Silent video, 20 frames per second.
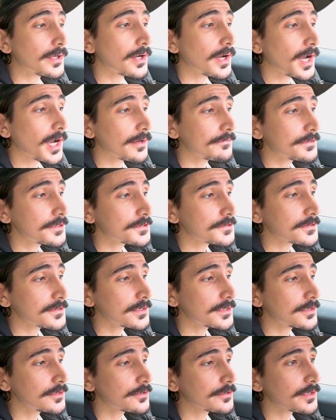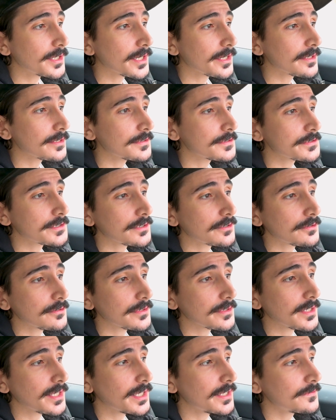Obviously, you're not
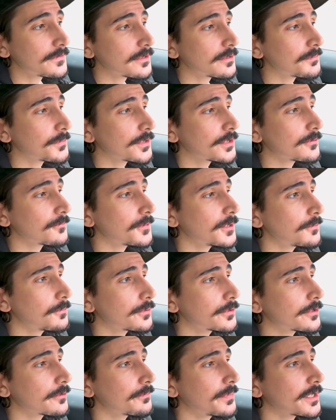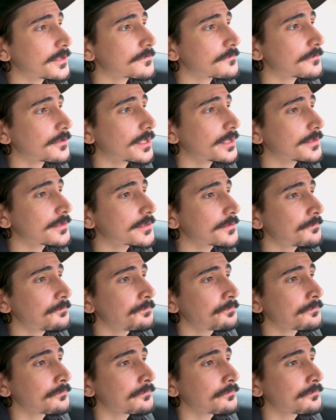considering 18 million people your best friends.